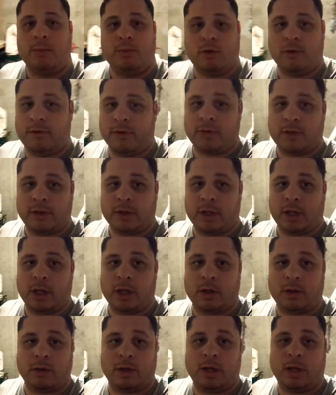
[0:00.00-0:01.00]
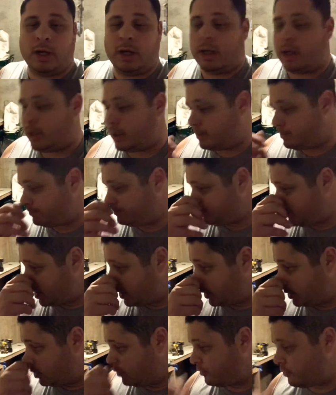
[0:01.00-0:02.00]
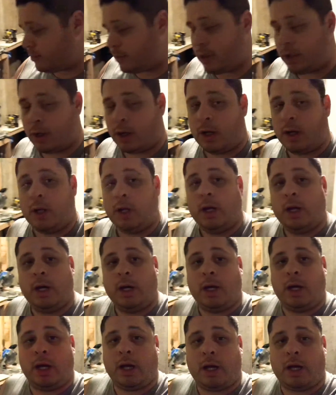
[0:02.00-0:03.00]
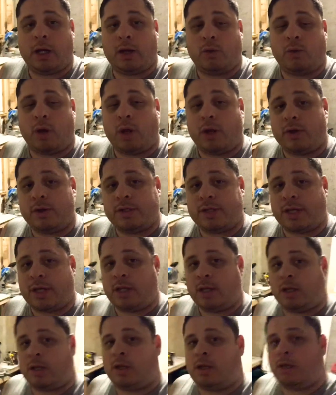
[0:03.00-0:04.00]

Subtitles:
move everything down, and go from there. While I was at it,